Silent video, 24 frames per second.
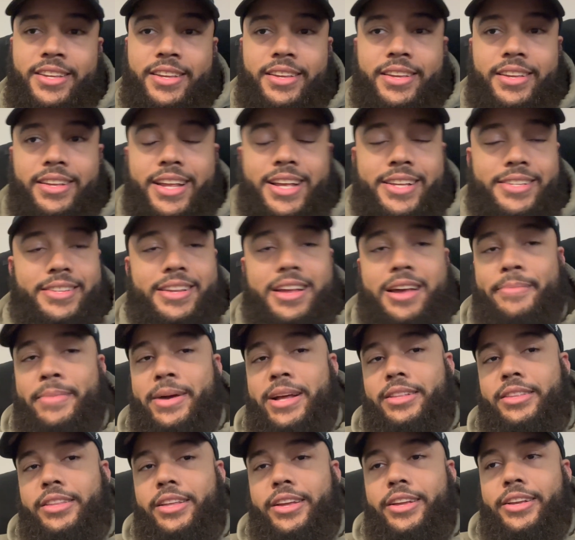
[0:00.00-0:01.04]
that's not
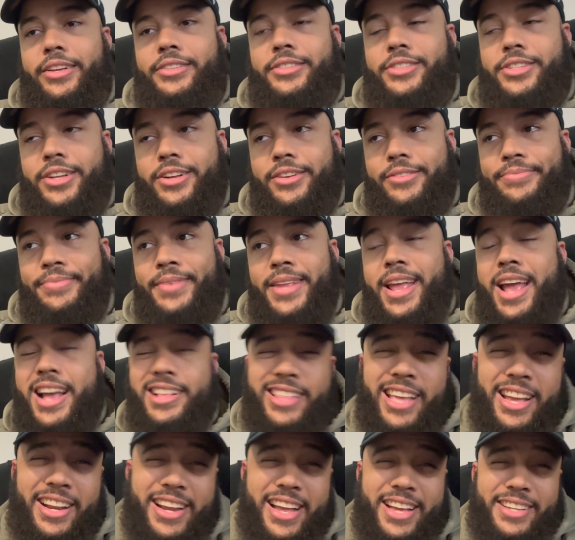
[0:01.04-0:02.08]
my thing. So I
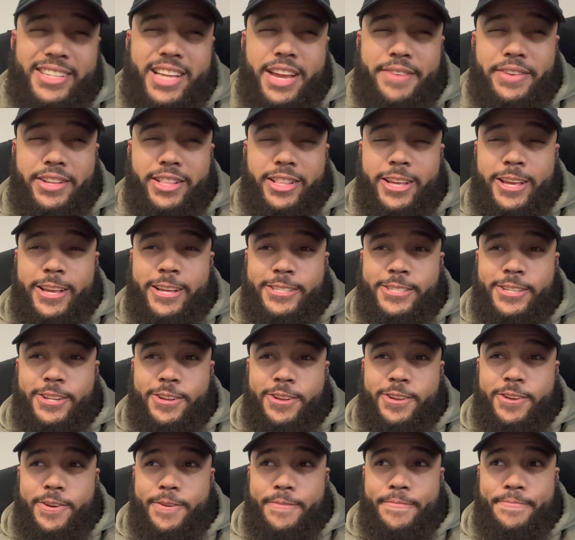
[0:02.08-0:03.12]
think that's everything.
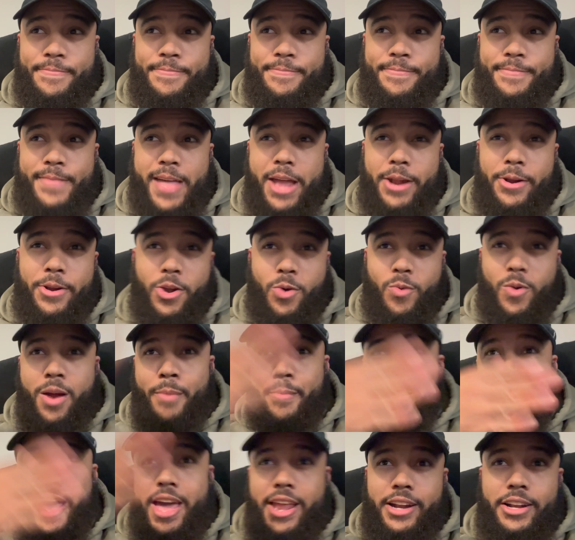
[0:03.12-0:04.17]
So I don't know where I'm
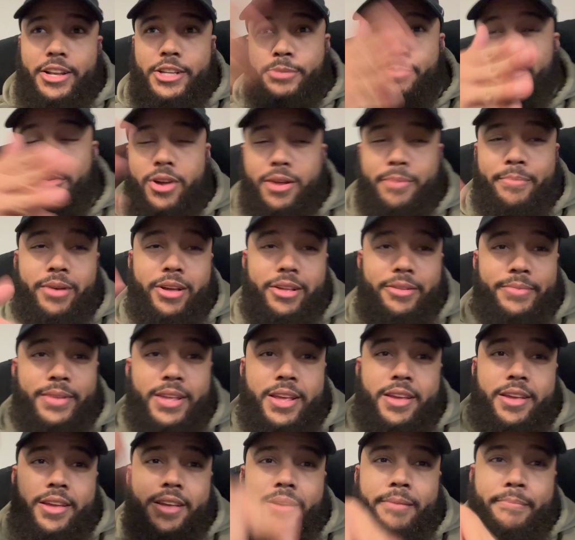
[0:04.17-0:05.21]
gonna edit this point, but
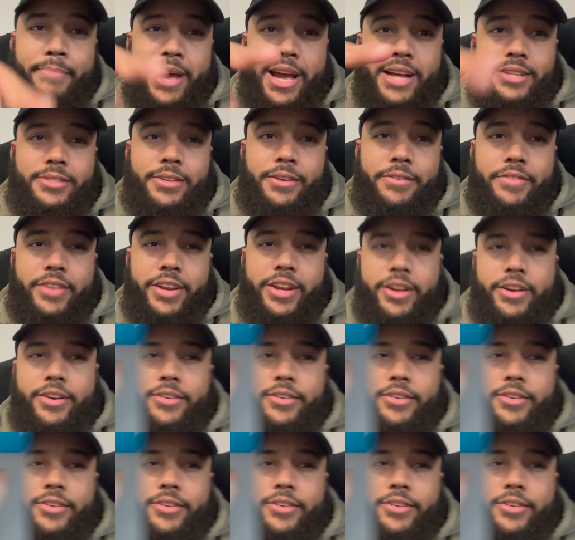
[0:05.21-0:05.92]
back to the video.